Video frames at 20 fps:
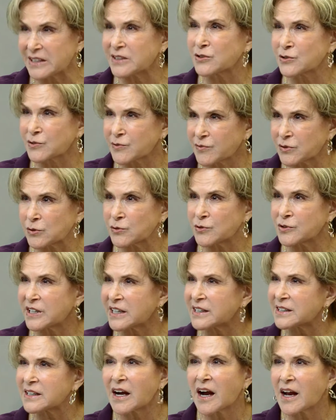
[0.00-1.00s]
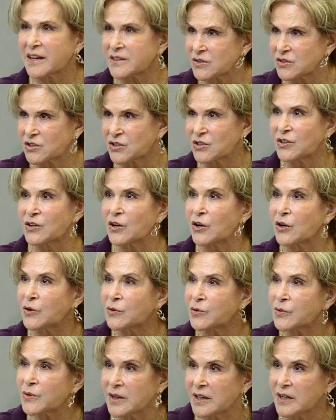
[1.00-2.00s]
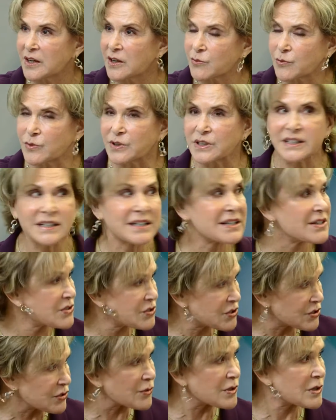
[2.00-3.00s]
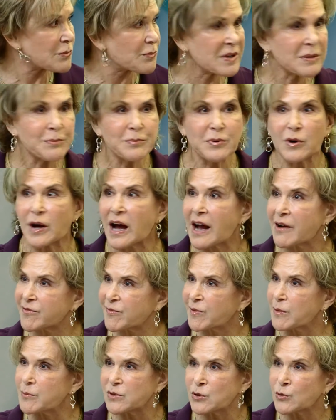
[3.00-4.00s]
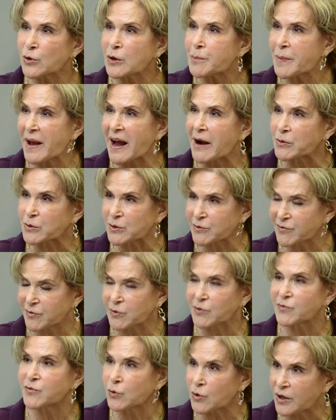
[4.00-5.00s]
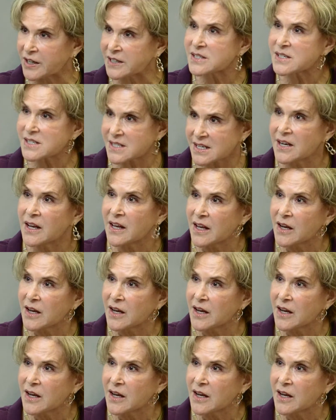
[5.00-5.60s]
interviewed and gotten to know really is, so that people have, from your powerful voice,